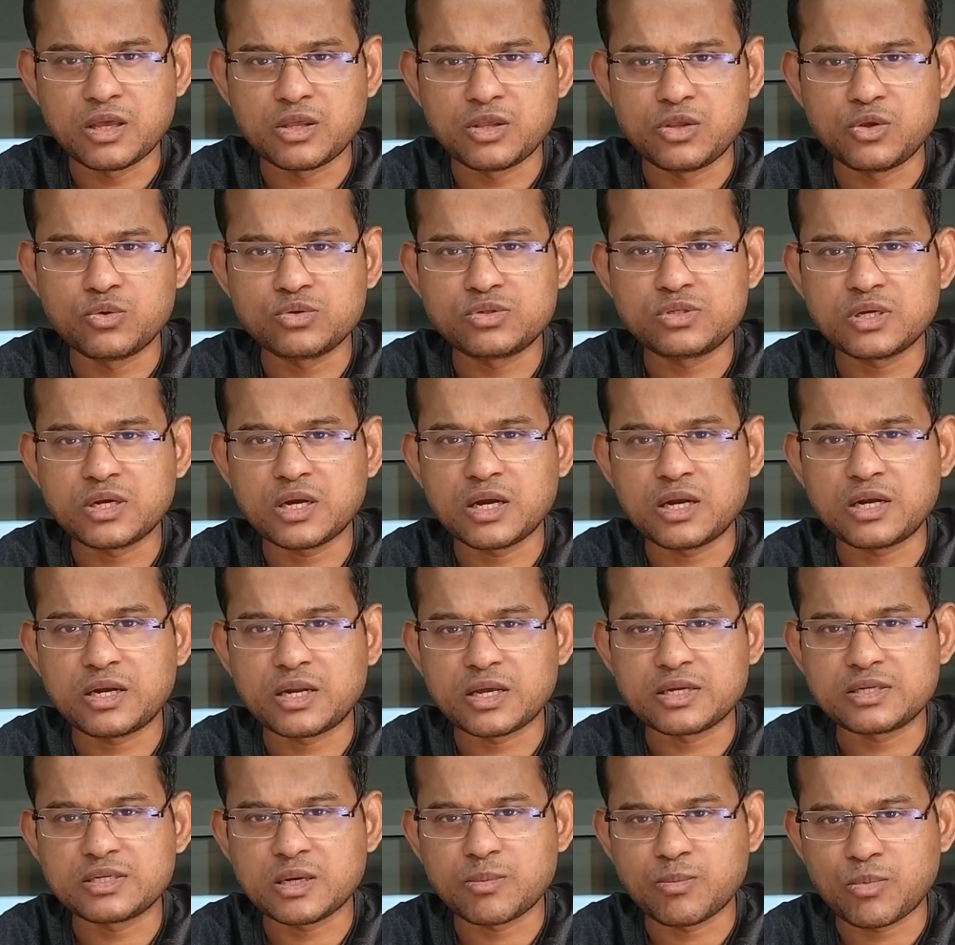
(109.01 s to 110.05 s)
using a
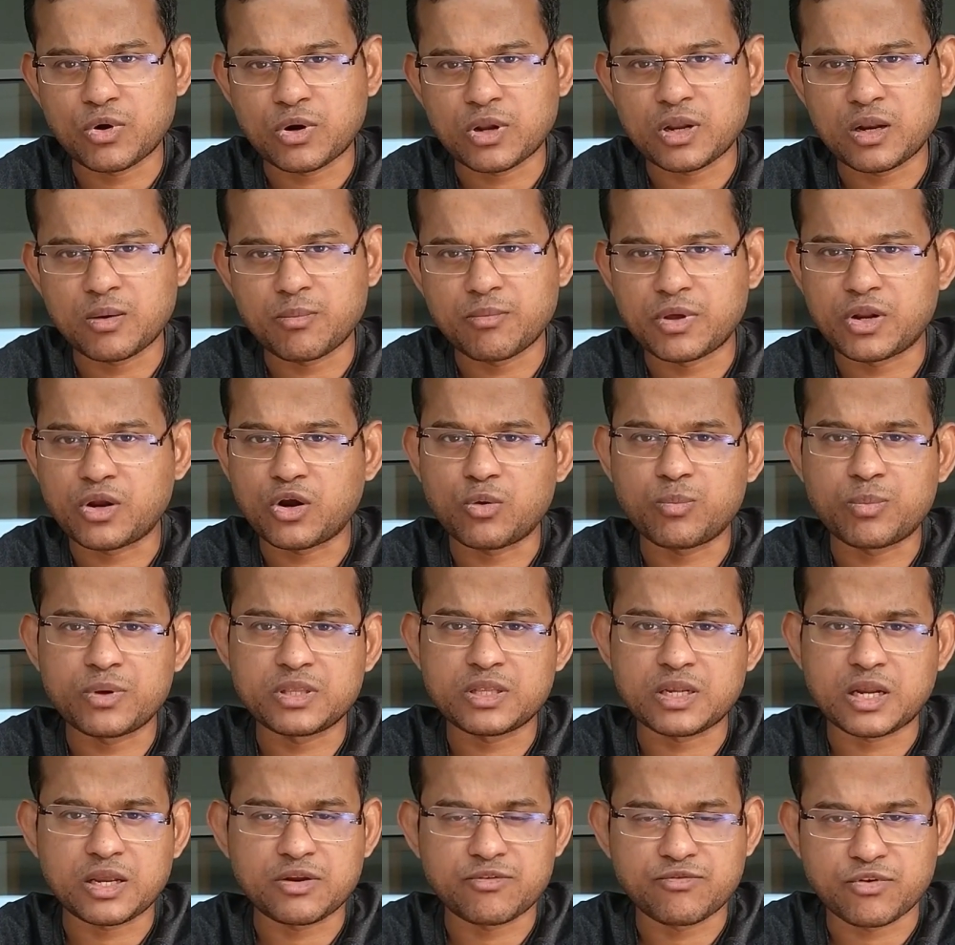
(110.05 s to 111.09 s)
data model may not be
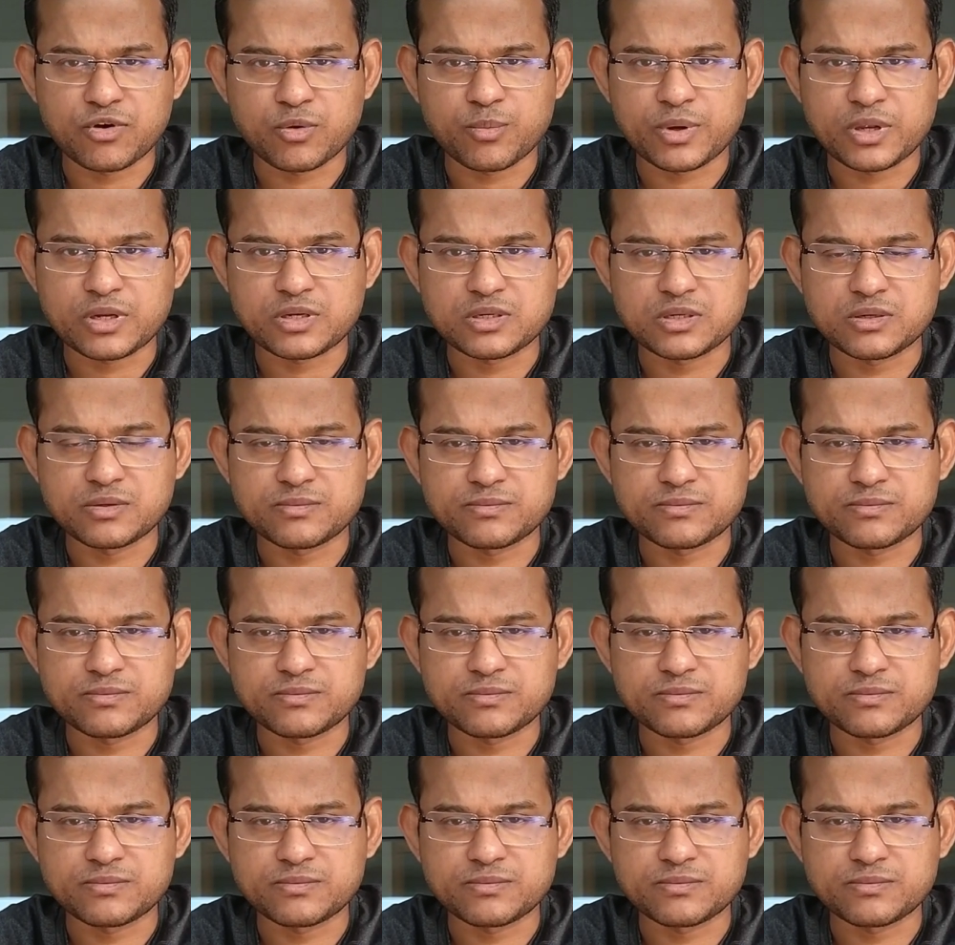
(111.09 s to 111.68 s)
the right format.